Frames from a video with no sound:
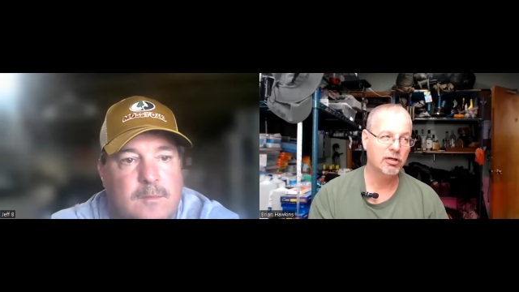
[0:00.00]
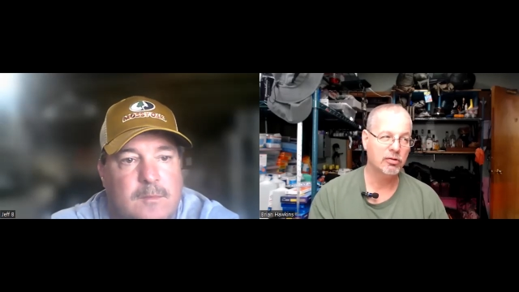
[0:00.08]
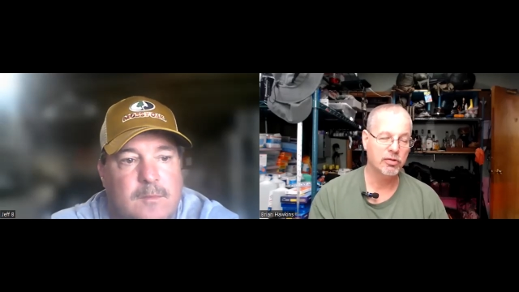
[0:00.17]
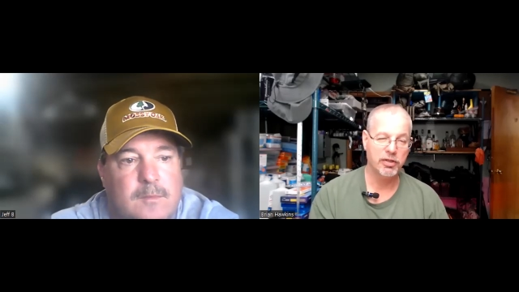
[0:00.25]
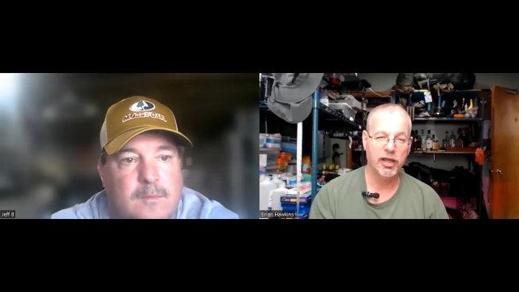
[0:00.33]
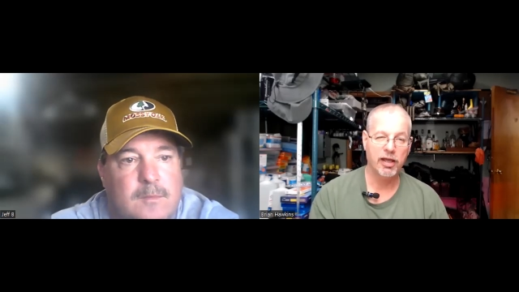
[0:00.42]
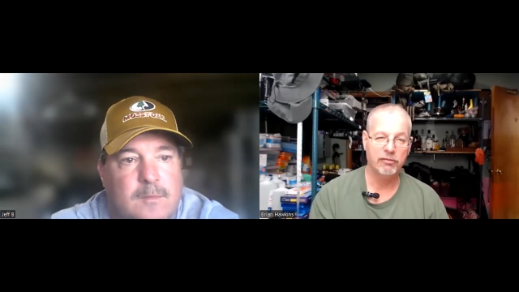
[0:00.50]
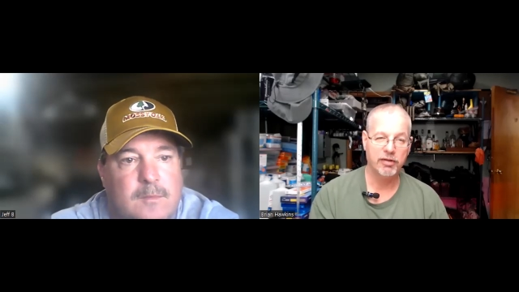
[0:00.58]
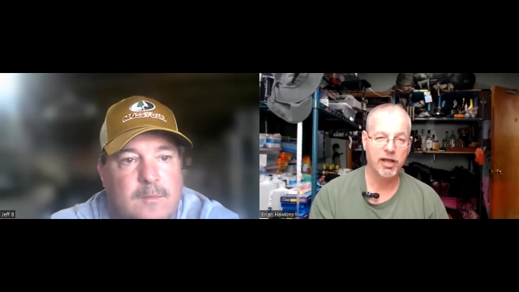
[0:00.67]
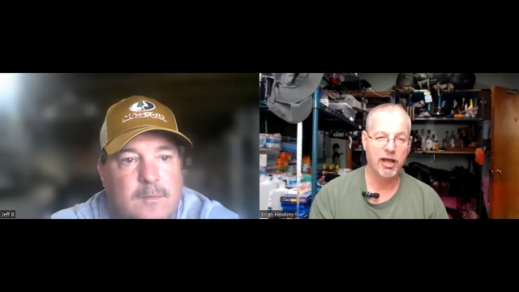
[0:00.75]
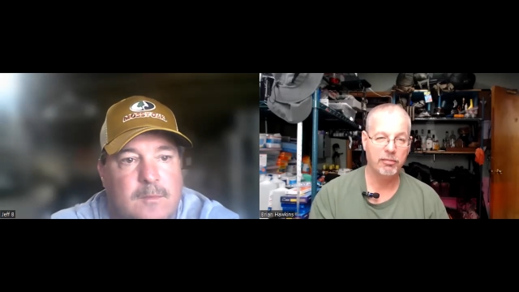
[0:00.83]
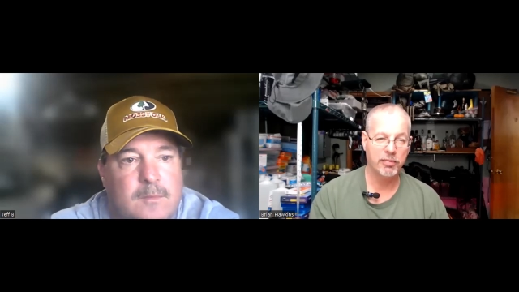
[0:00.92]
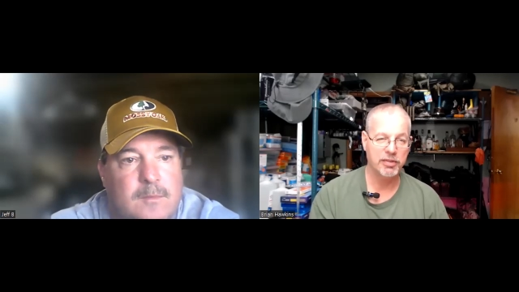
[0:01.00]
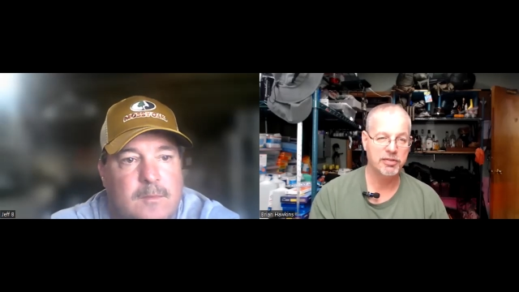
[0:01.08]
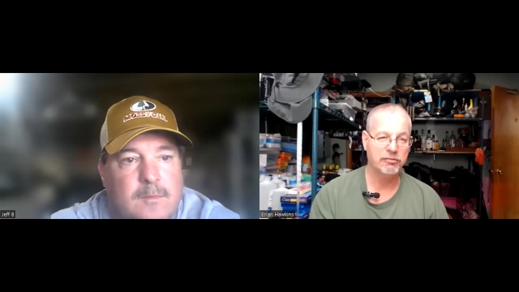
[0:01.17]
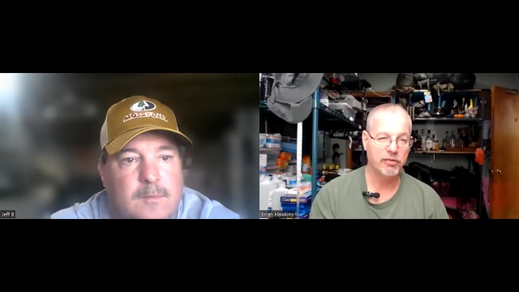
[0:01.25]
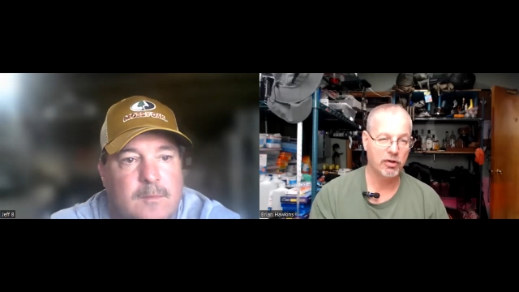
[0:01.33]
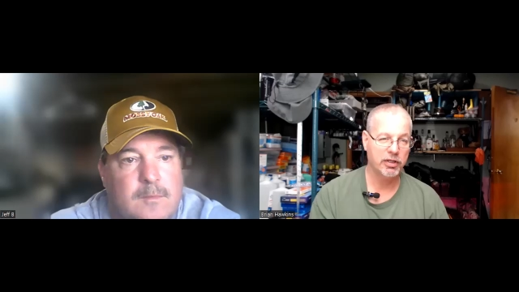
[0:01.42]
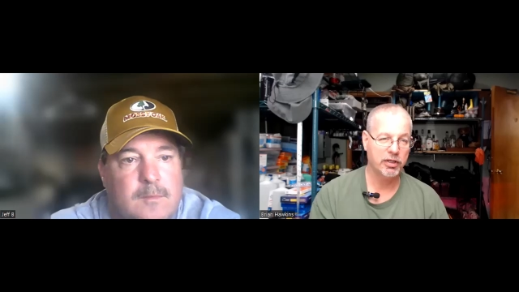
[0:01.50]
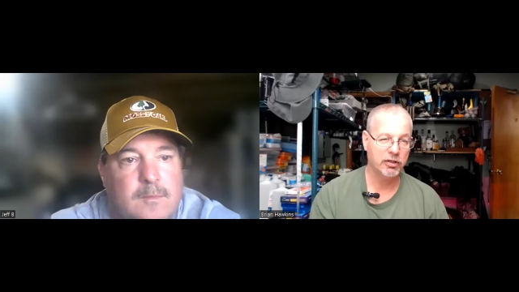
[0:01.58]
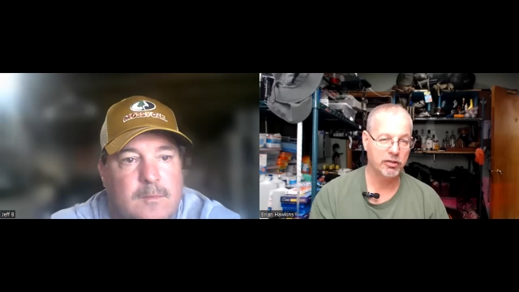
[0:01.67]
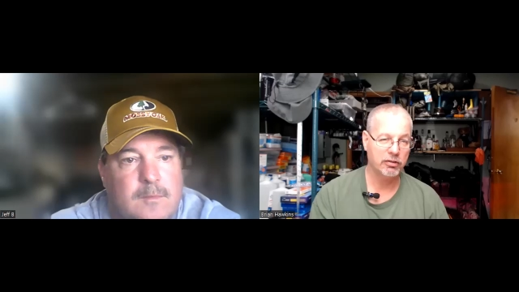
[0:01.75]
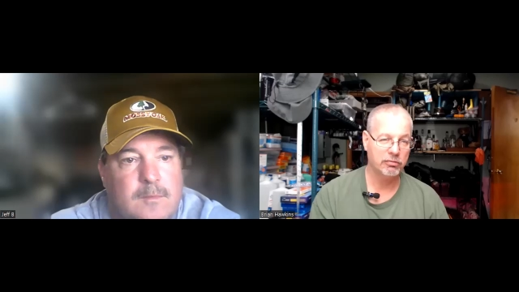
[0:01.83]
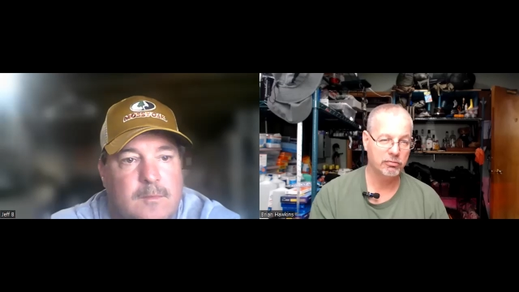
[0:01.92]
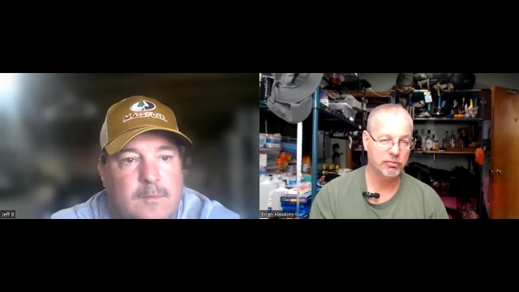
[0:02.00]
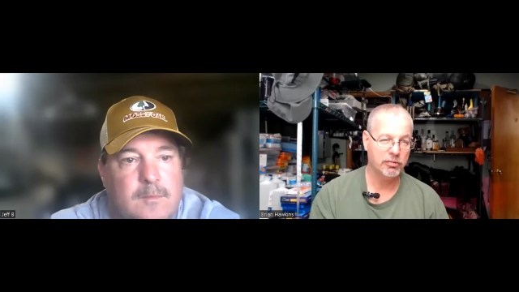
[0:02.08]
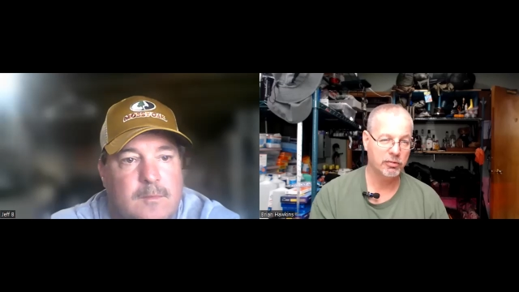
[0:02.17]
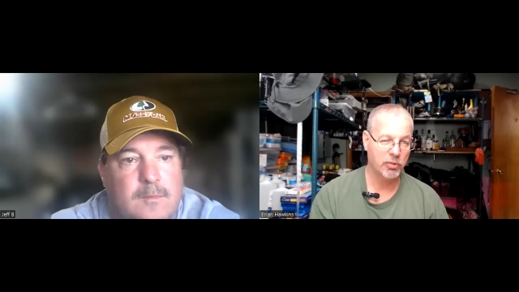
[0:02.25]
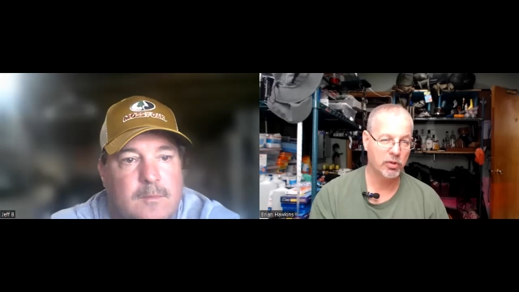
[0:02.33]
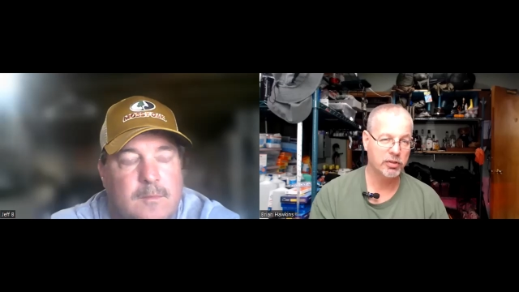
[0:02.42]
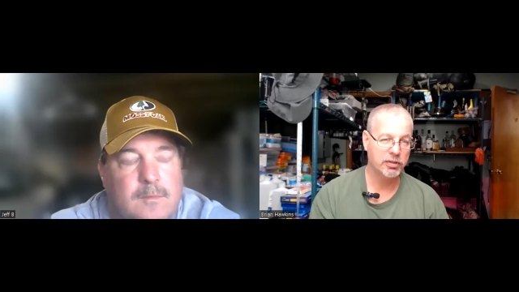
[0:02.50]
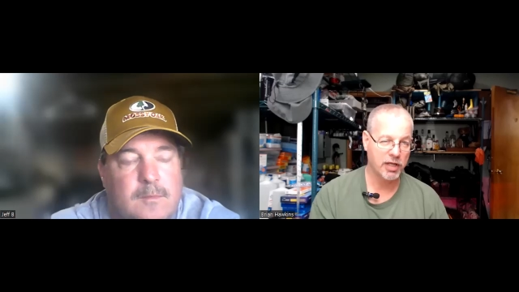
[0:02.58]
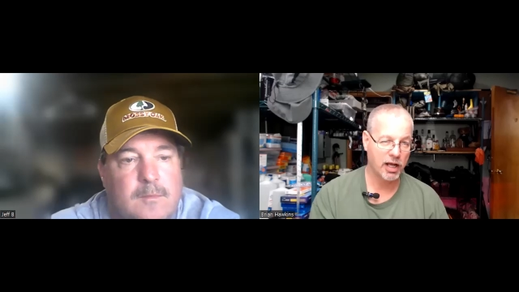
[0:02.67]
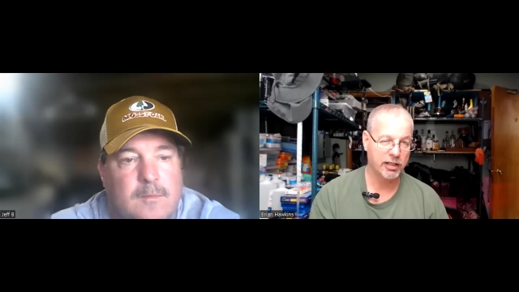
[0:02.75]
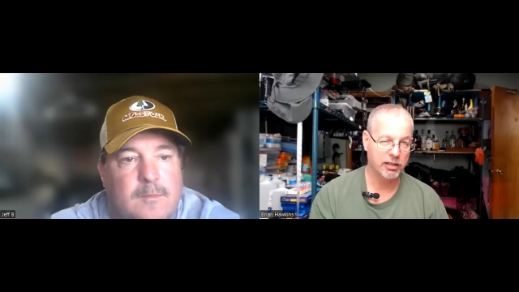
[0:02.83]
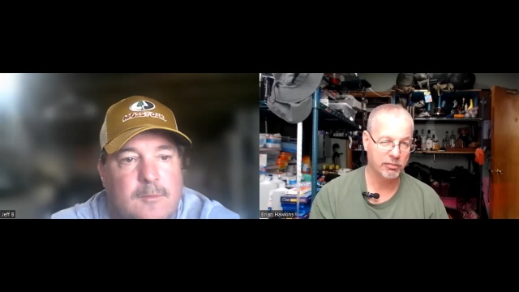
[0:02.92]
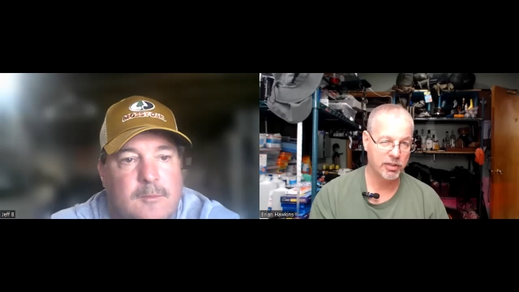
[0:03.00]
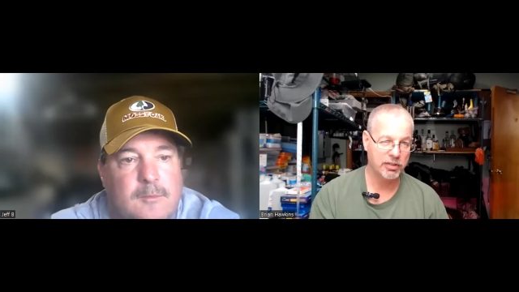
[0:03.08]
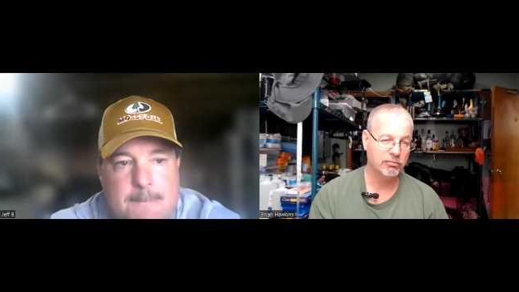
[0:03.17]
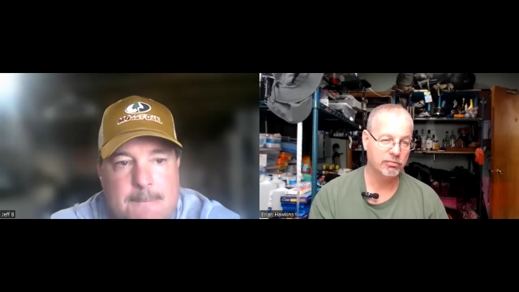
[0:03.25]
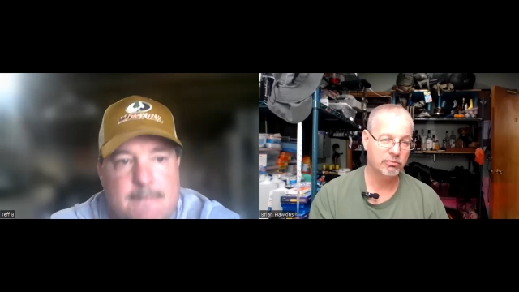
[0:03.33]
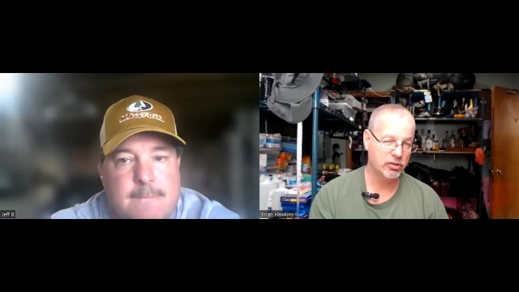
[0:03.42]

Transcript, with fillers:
Speaker 1: in the article, you have copies of all your important document,